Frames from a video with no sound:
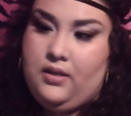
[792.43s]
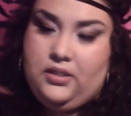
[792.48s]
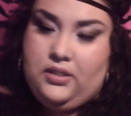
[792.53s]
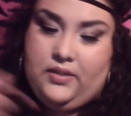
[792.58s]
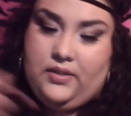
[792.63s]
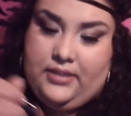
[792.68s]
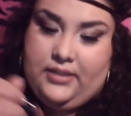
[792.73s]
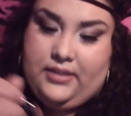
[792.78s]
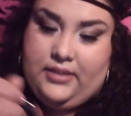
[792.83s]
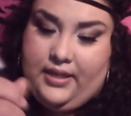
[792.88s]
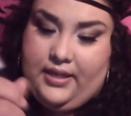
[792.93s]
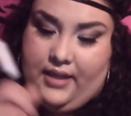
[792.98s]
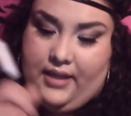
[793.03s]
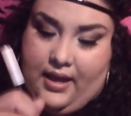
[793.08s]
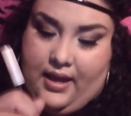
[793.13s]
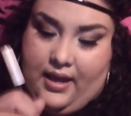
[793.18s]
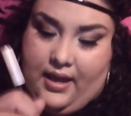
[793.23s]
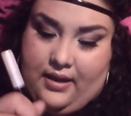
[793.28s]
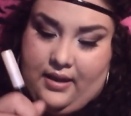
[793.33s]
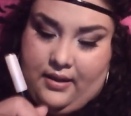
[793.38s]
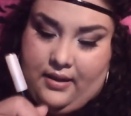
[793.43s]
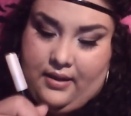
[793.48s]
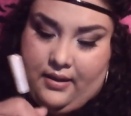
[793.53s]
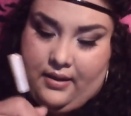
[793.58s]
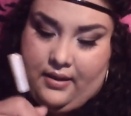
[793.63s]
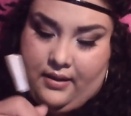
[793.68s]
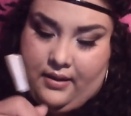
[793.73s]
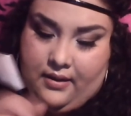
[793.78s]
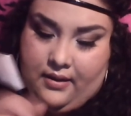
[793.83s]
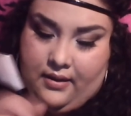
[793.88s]
So it's like that.
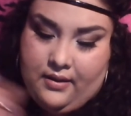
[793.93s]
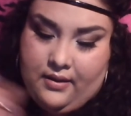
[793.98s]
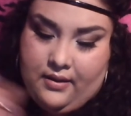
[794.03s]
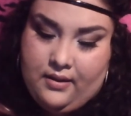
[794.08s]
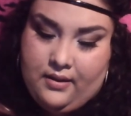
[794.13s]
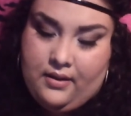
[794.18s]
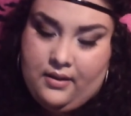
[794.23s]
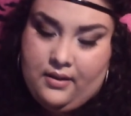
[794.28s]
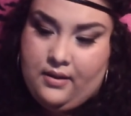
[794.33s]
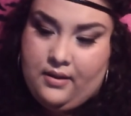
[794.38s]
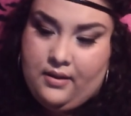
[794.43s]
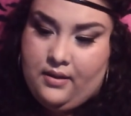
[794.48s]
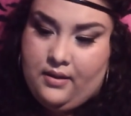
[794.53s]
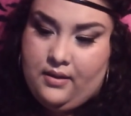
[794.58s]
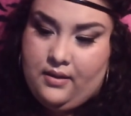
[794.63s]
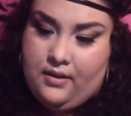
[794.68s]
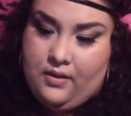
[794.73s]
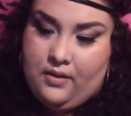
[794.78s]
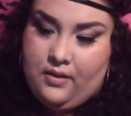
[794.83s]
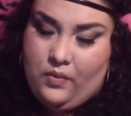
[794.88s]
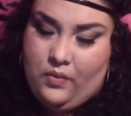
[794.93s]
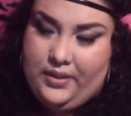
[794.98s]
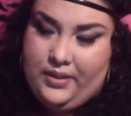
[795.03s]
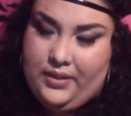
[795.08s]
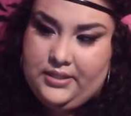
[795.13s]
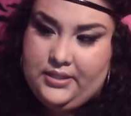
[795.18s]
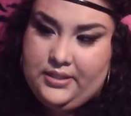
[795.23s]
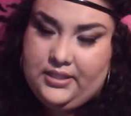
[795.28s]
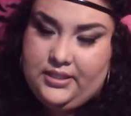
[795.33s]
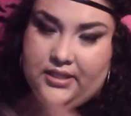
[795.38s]
What
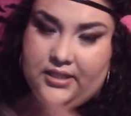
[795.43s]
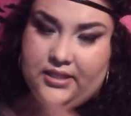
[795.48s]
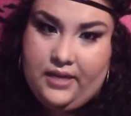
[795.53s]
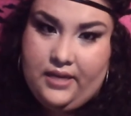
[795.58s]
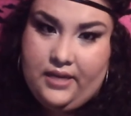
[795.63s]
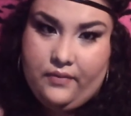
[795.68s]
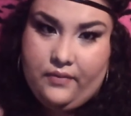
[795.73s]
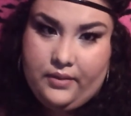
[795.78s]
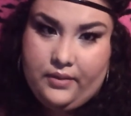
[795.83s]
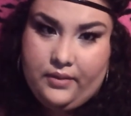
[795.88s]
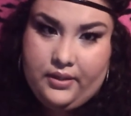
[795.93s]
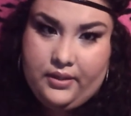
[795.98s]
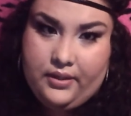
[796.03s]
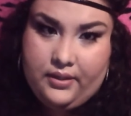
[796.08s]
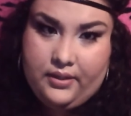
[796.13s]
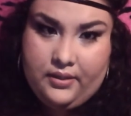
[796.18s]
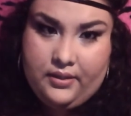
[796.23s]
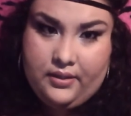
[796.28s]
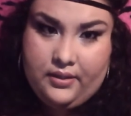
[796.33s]
is this side for?